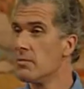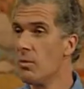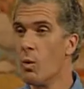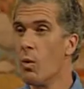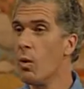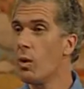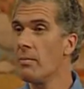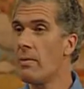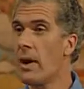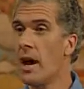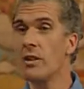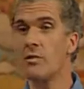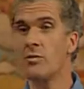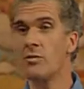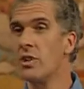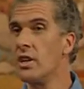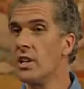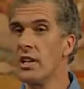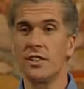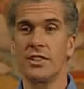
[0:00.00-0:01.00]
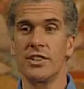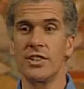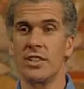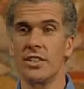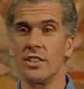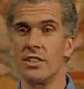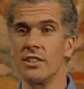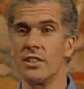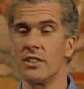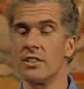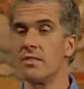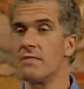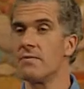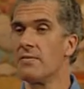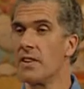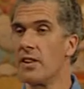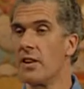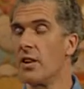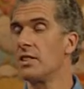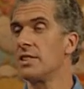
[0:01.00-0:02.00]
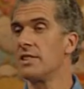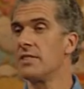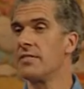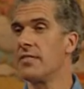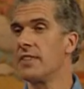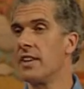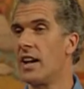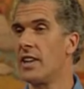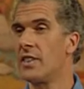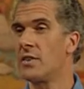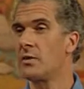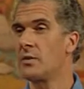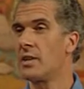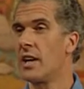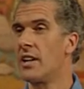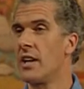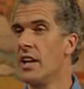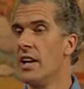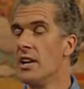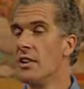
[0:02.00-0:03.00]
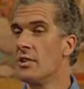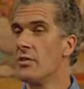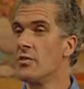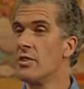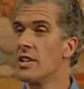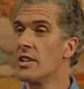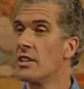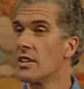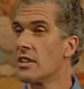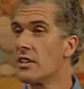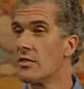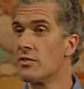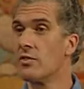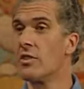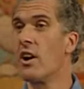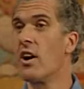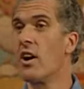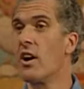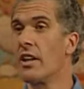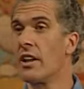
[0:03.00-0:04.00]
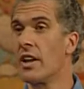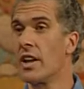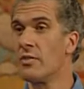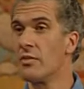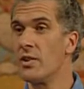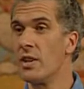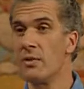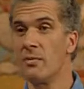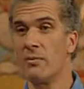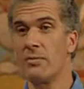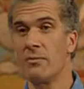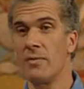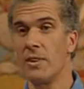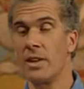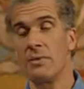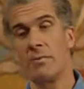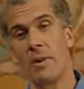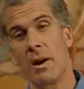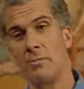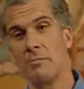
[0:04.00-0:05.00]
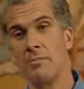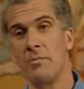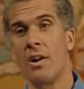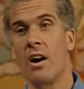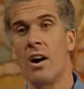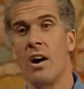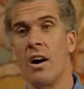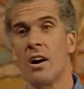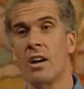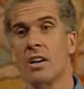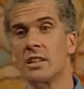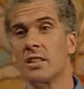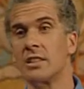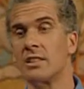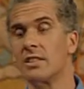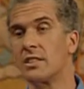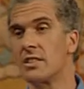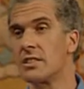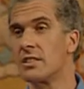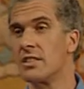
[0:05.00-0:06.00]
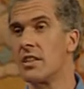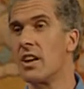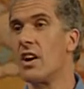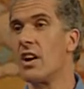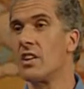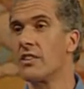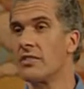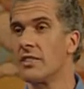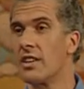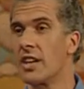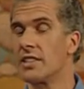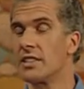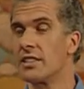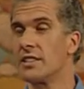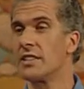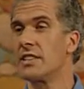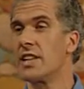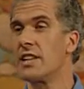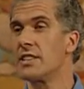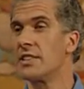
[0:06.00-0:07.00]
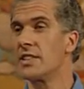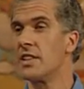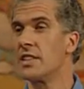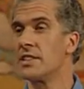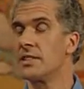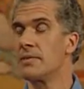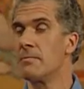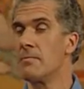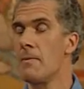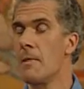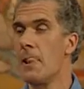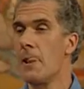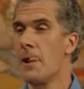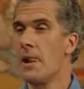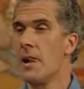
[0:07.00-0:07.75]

all about religion and philosophy. I thought I'd read the Quran. I'd read about Marx, Sartre, and existentialism.